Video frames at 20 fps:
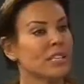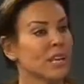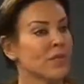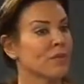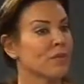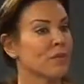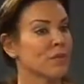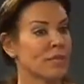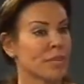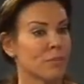say if
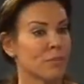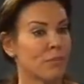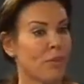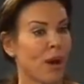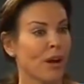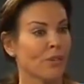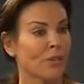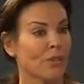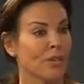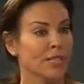you skip
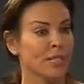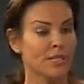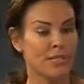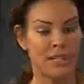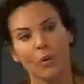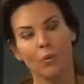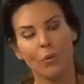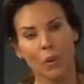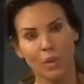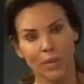breakfast,
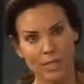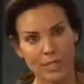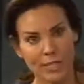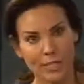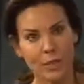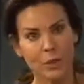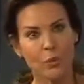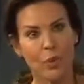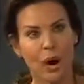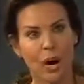once
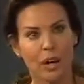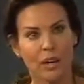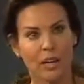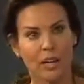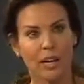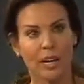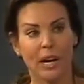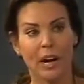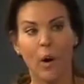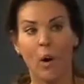in a while,
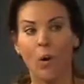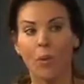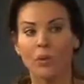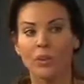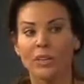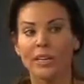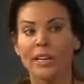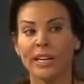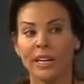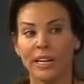
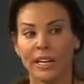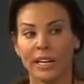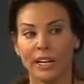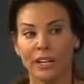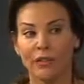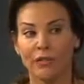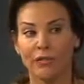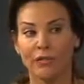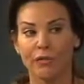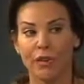only
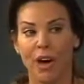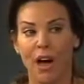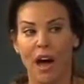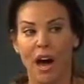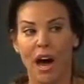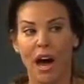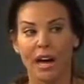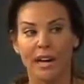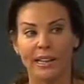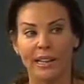if
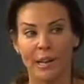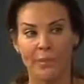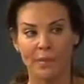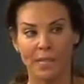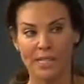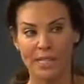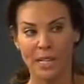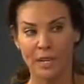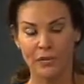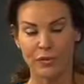I let
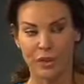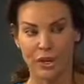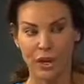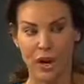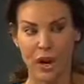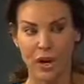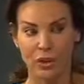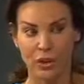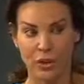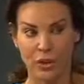myself get
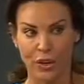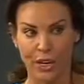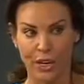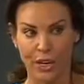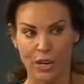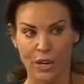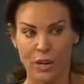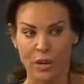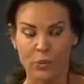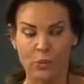hungry,
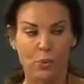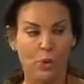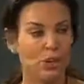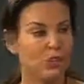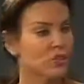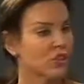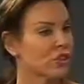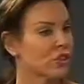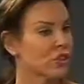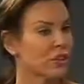
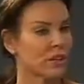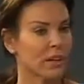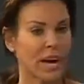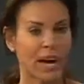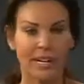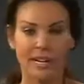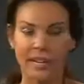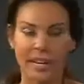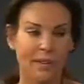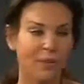which
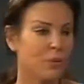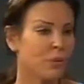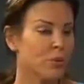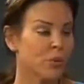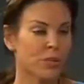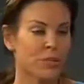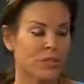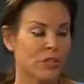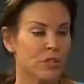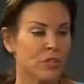I never
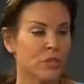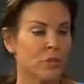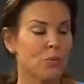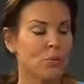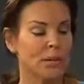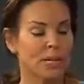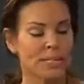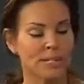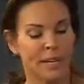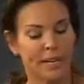really do
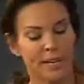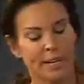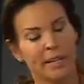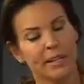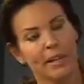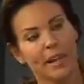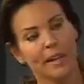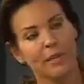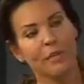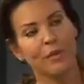because I
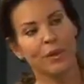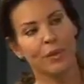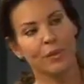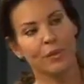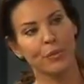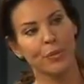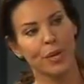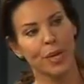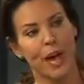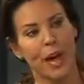eat every
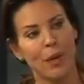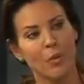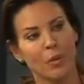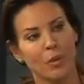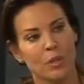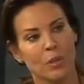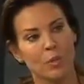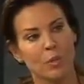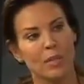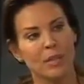3
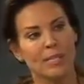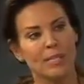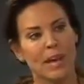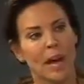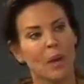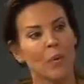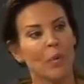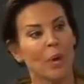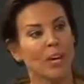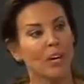hours, because
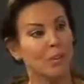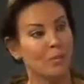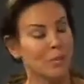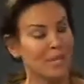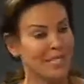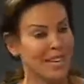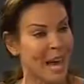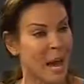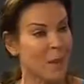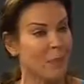that way your
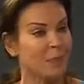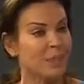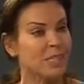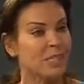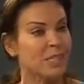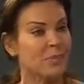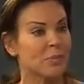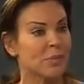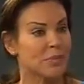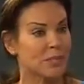
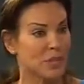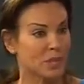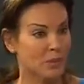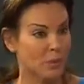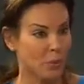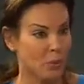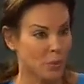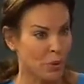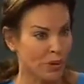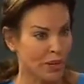metabolism is going to
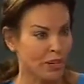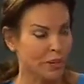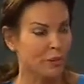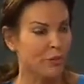be working.